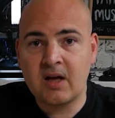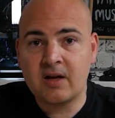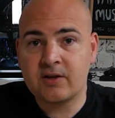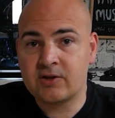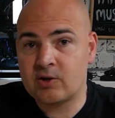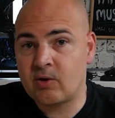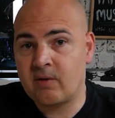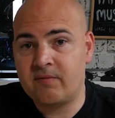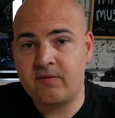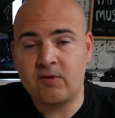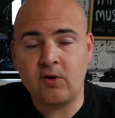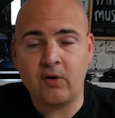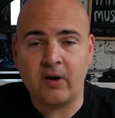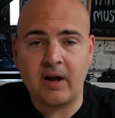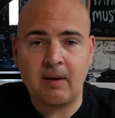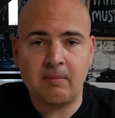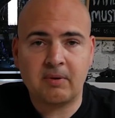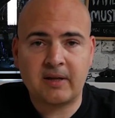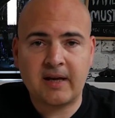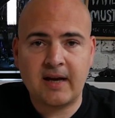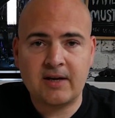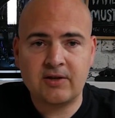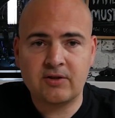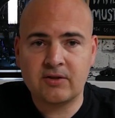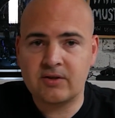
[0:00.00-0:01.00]
So if you've got an
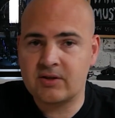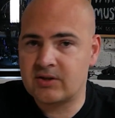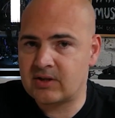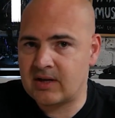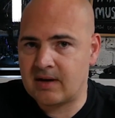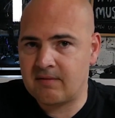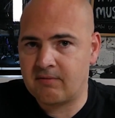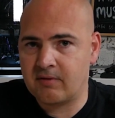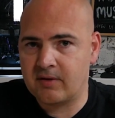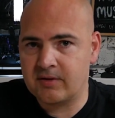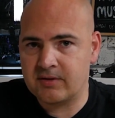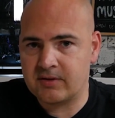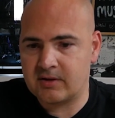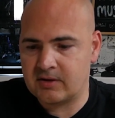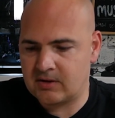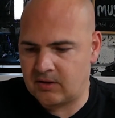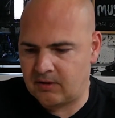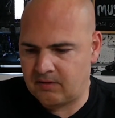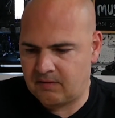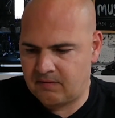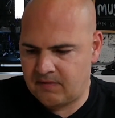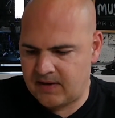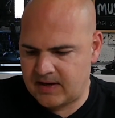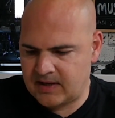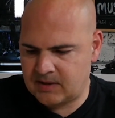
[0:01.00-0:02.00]
application, say for instance
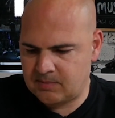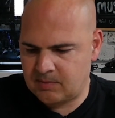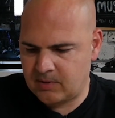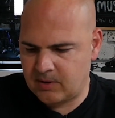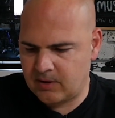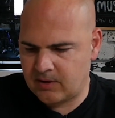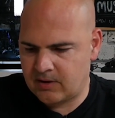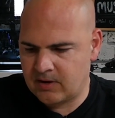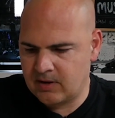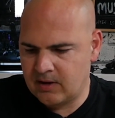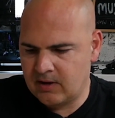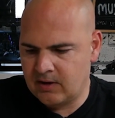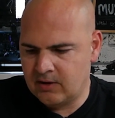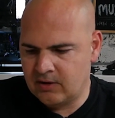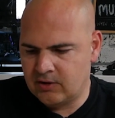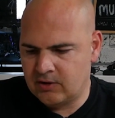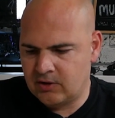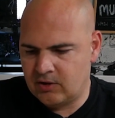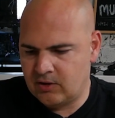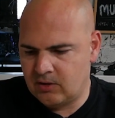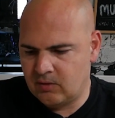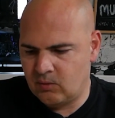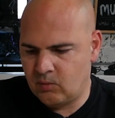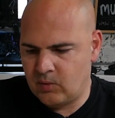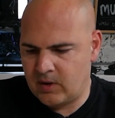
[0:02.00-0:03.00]
like Facebook,
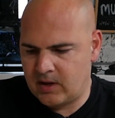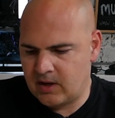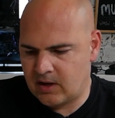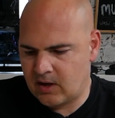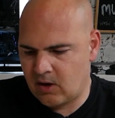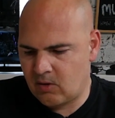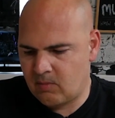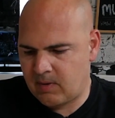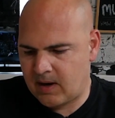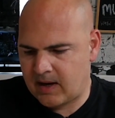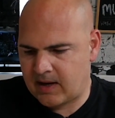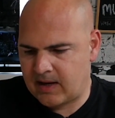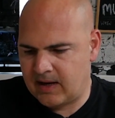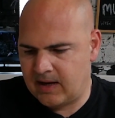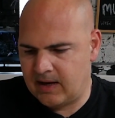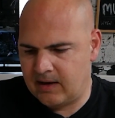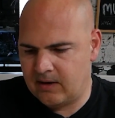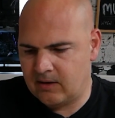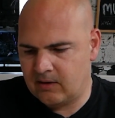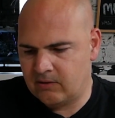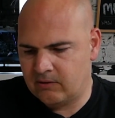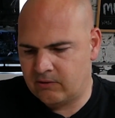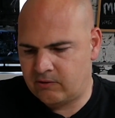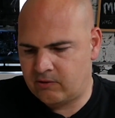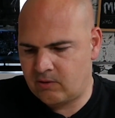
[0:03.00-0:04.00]
we can go back
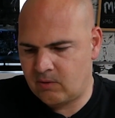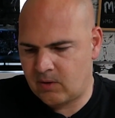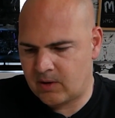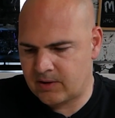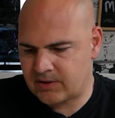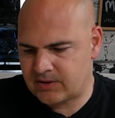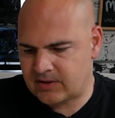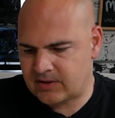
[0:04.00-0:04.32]
in to our